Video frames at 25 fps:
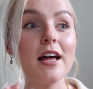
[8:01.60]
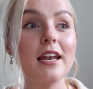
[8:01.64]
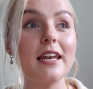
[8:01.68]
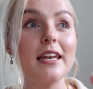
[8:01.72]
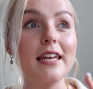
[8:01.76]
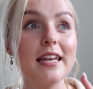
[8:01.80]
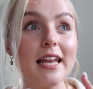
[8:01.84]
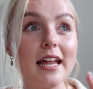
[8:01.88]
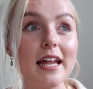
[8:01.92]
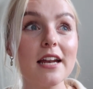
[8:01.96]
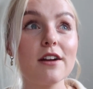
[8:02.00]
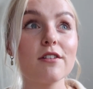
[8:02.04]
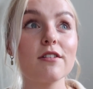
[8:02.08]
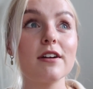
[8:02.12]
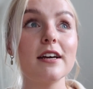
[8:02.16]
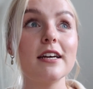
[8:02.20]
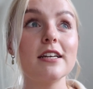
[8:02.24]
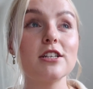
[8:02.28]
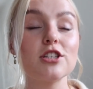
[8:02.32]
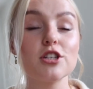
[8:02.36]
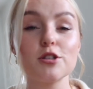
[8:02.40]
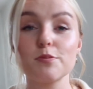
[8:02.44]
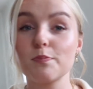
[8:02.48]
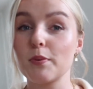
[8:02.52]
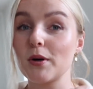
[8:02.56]
literally
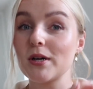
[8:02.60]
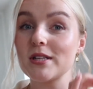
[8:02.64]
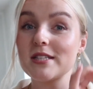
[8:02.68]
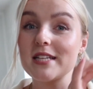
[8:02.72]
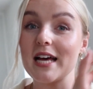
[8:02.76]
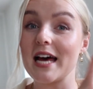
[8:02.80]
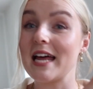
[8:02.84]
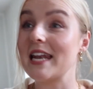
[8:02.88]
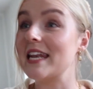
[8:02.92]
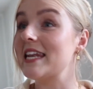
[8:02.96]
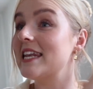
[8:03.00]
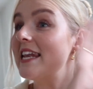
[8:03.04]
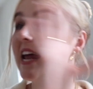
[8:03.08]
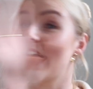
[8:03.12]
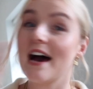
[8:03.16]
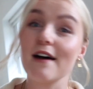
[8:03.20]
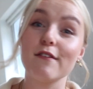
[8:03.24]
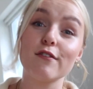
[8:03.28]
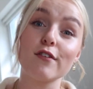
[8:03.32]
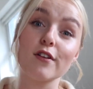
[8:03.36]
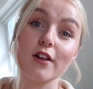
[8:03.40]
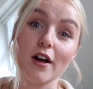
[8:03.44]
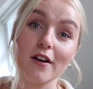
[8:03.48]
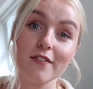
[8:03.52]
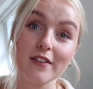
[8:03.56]
just puts a
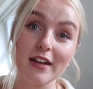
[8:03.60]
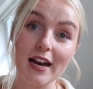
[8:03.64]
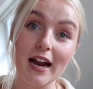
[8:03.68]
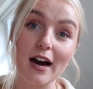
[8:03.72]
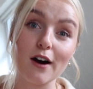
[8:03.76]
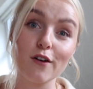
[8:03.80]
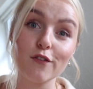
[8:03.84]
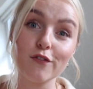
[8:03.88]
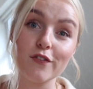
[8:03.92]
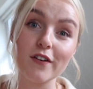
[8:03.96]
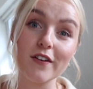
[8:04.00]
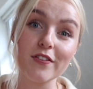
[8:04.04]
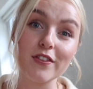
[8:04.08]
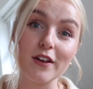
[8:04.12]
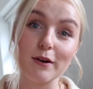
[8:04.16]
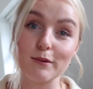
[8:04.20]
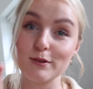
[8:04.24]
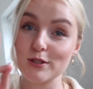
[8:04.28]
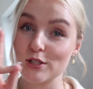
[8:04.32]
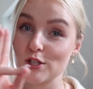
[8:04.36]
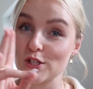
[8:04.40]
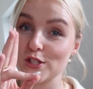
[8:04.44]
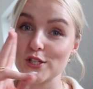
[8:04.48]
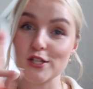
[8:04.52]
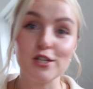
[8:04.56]
level on that outfit that
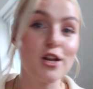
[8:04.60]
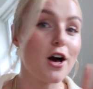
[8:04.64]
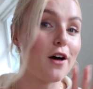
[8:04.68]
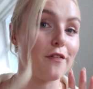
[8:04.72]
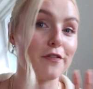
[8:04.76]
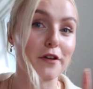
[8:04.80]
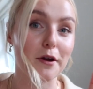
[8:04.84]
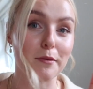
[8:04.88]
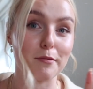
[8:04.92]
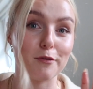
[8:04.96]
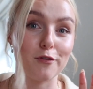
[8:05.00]
was just not there